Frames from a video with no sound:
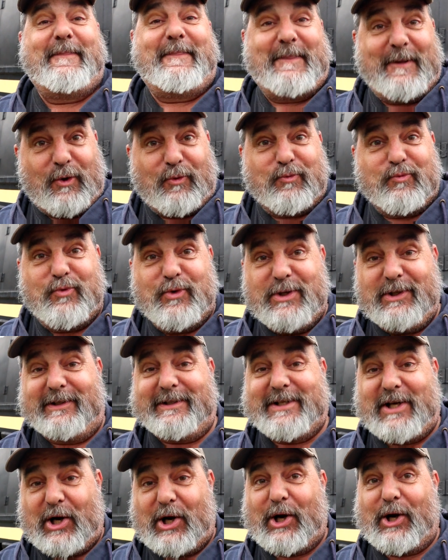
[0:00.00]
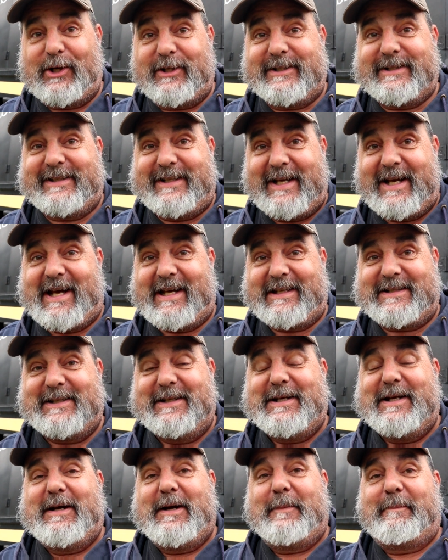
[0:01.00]
they're really hard to get.
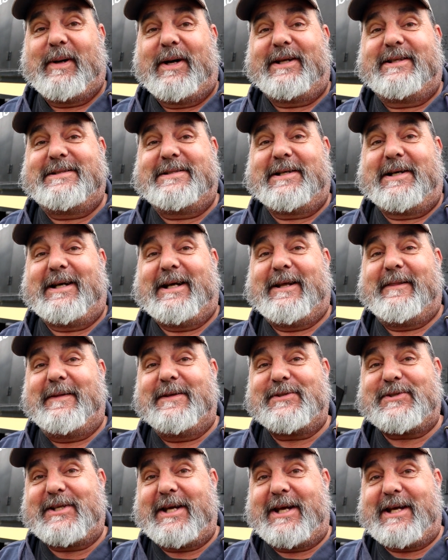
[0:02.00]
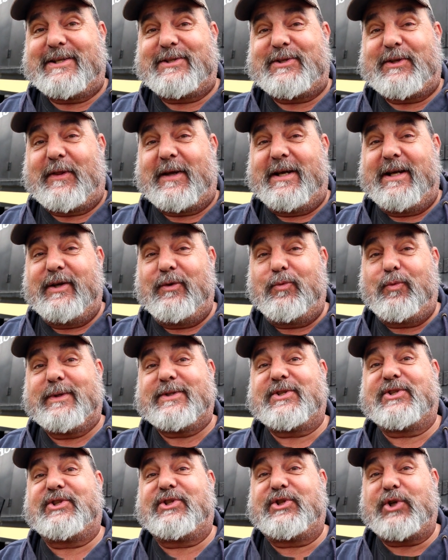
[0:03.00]
But uh, in this case, the hint
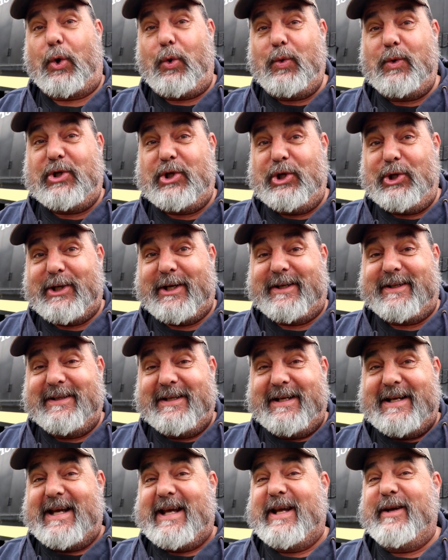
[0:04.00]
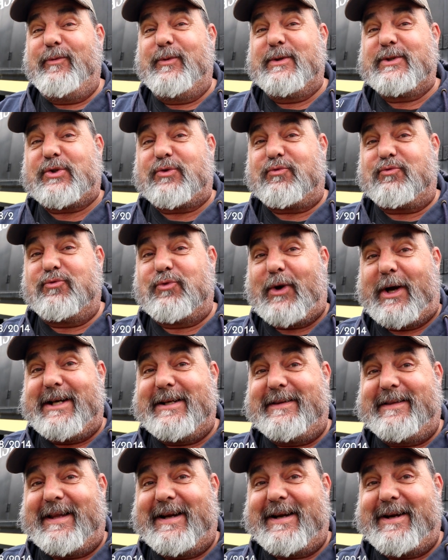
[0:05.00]
was so good, it was
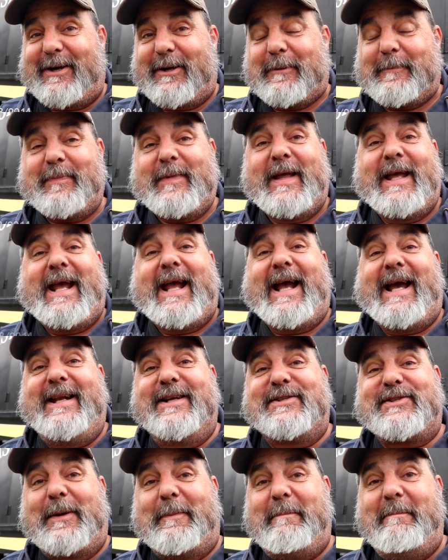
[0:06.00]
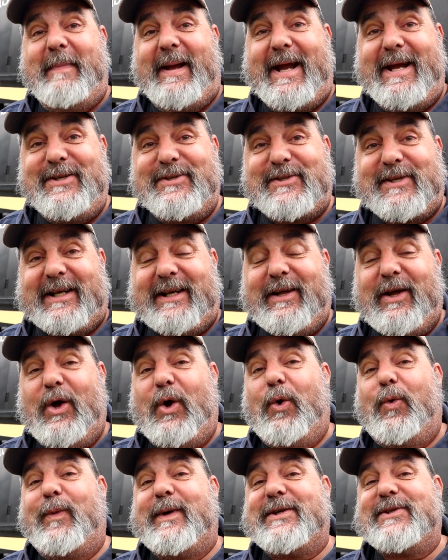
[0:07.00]
right there. And it's amazing,
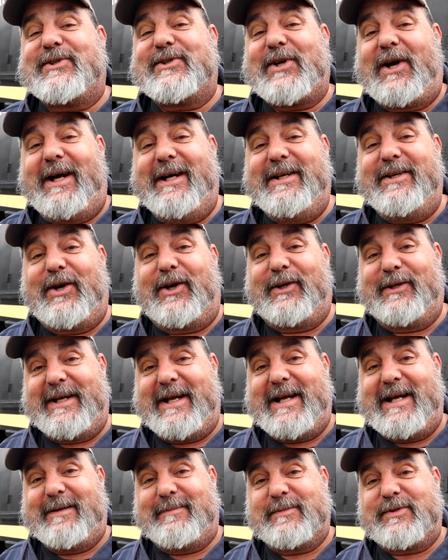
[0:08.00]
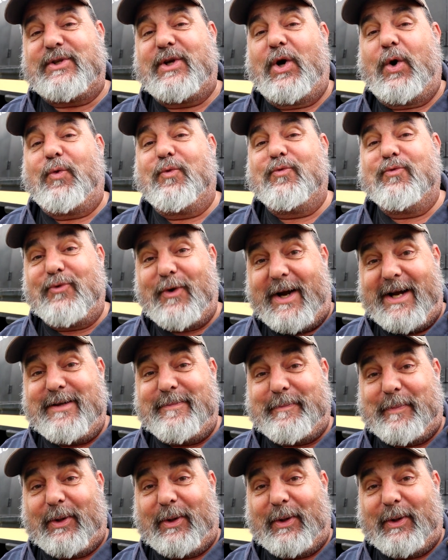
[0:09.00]
we signed our names right